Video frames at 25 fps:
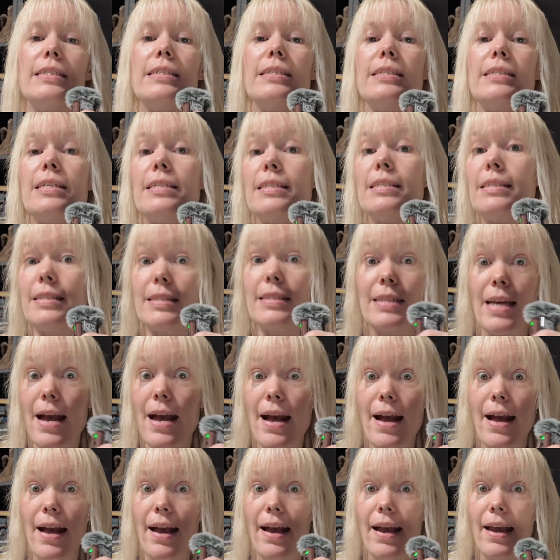
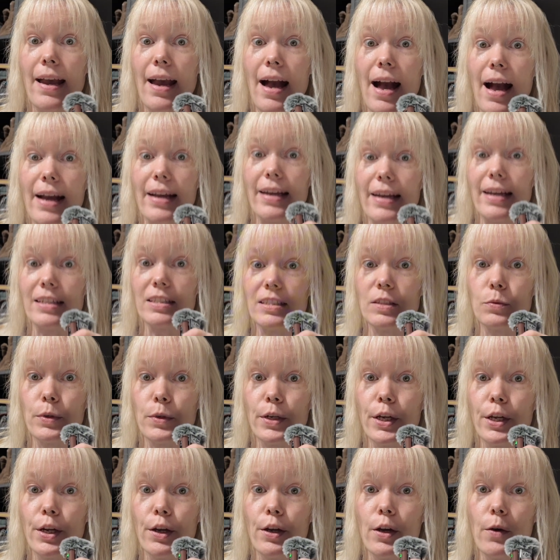today I guess we're
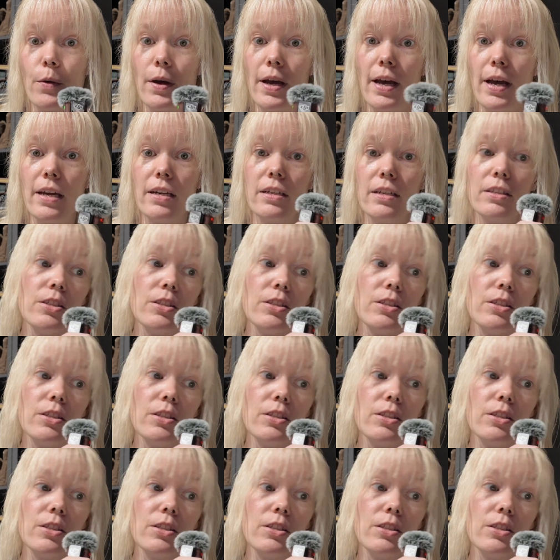gonna go ahead